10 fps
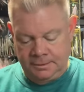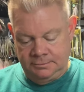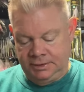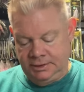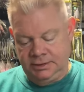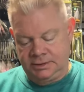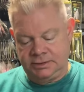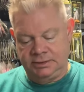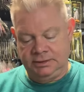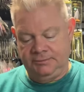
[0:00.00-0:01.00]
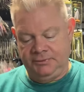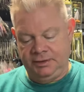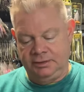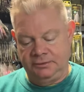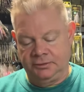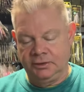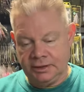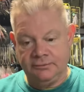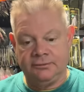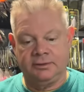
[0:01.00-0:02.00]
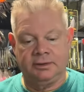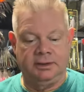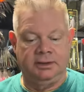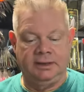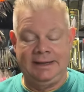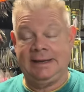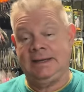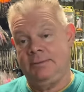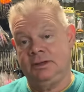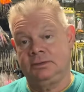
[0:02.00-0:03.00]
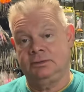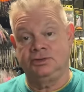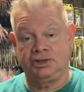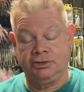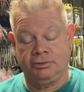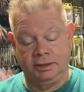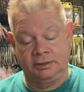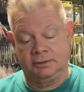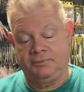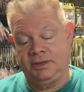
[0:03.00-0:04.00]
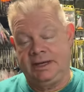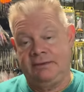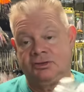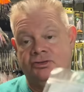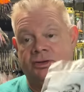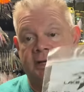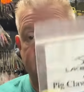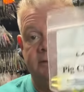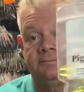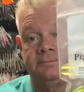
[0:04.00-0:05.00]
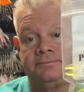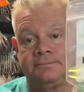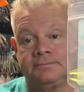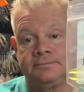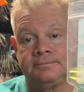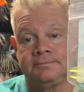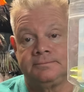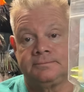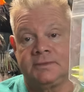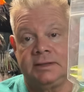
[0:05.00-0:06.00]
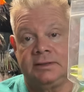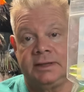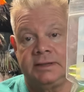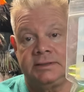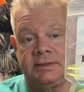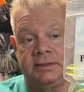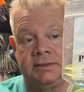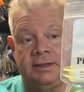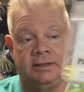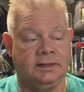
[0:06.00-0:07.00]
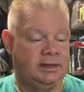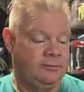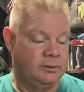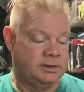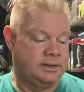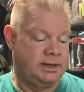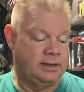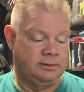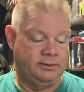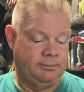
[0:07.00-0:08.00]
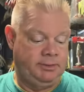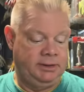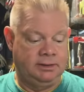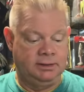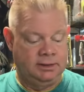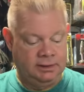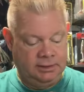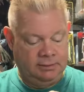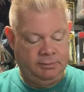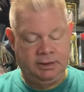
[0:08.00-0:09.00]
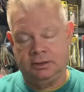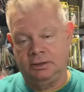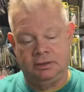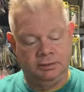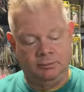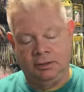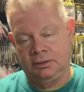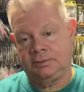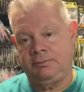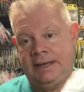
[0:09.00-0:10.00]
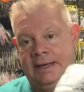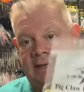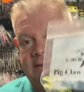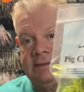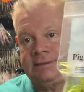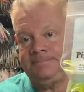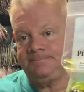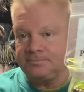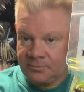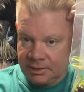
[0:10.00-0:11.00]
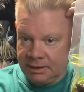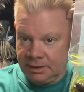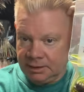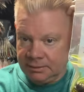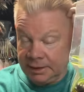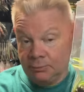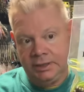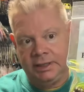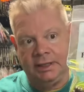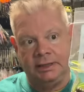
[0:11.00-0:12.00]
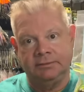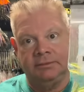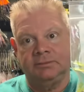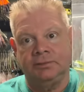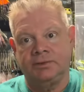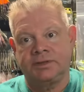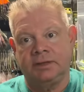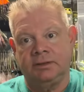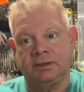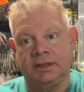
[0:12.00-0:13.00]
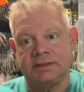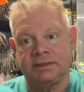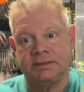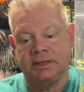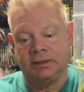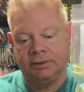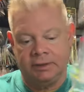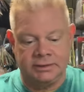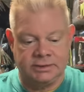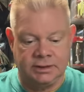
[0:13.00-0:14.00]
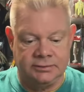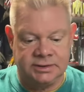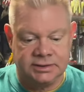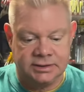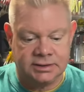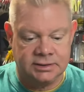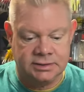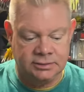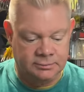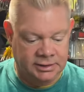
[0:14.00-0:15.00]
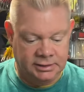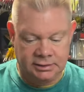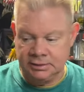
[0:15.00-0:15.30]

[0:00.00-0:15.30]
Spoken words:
But it's a, you know, if you're looking for an economical jig trailer that you haven't tried, that Lake Fork tackle, the pig claw and bulk bags, get them while you can. Who knows how long they'll last on Tackle Warehouse. I know it's a discontinued bait.